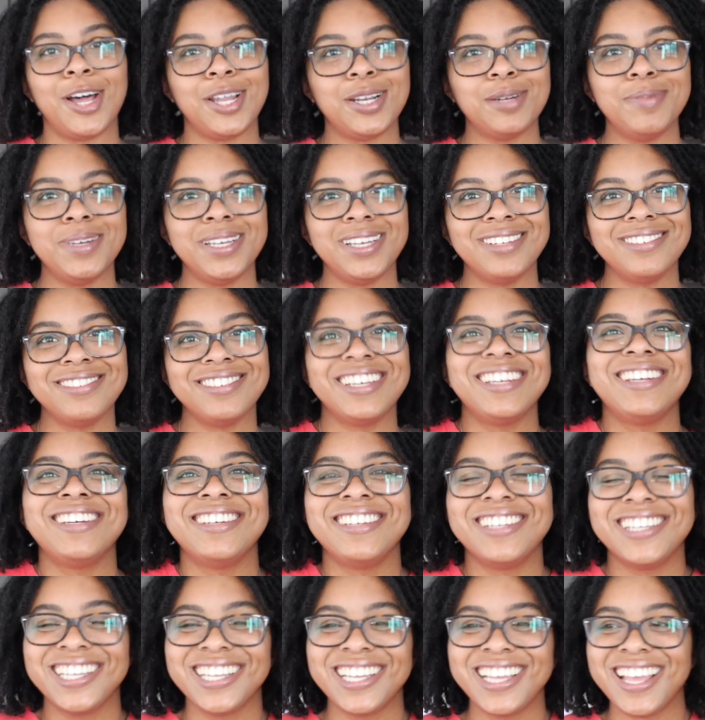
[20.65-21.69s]
of it.
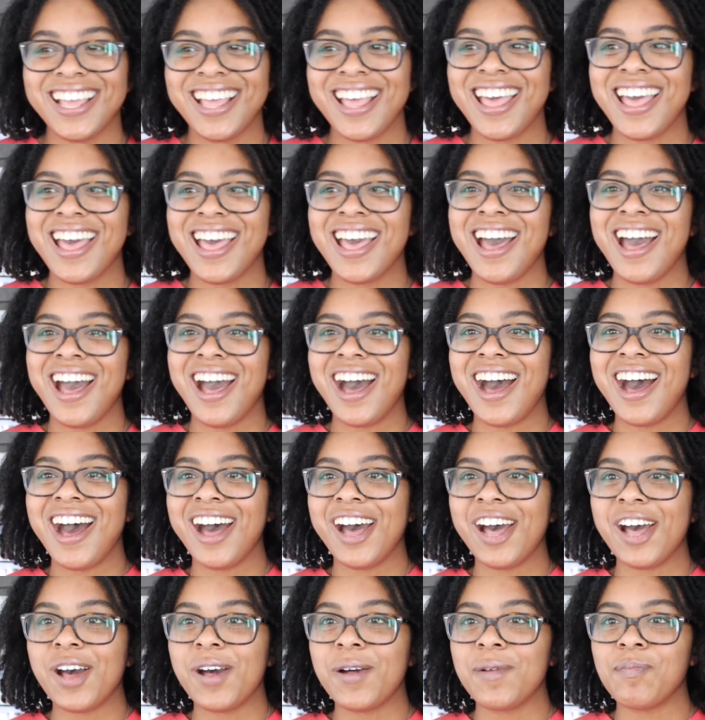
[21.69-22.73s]

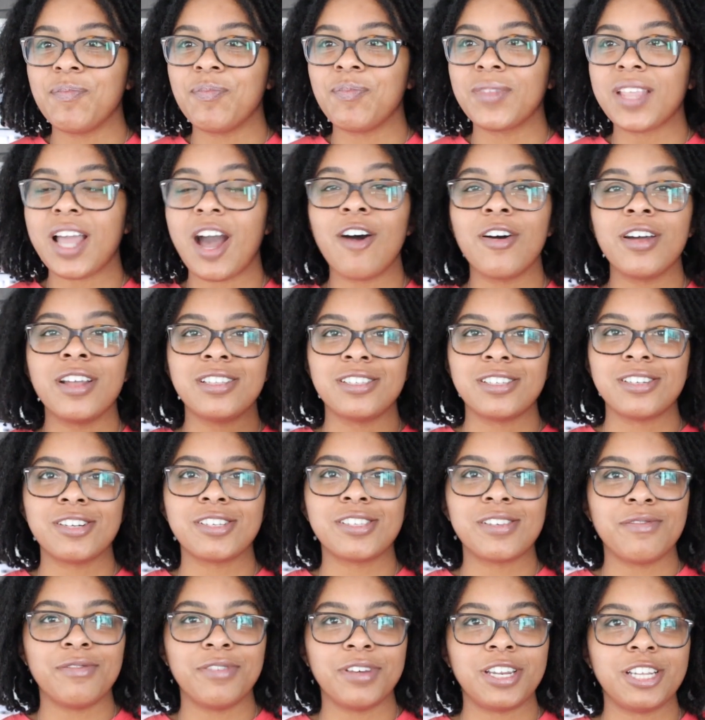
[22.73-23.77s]
I'll insert
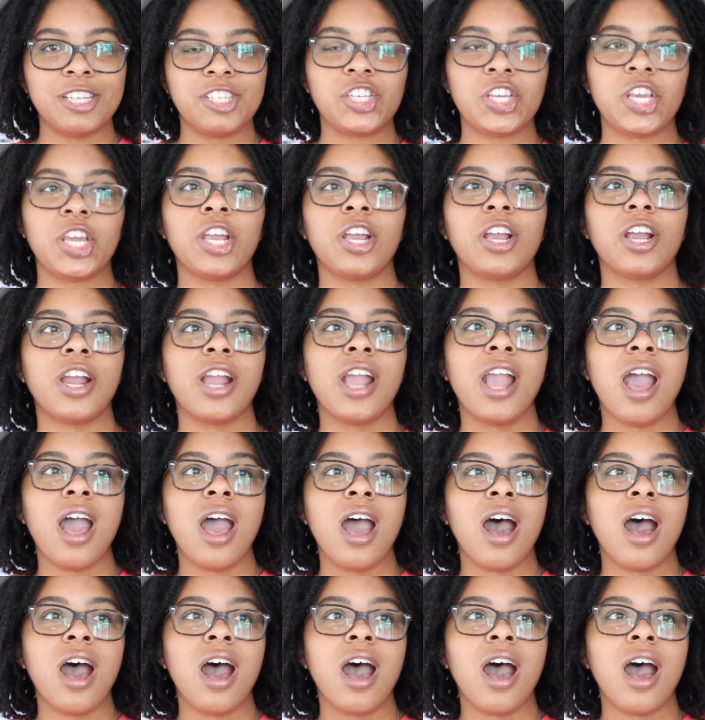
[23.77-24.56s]
some footage here.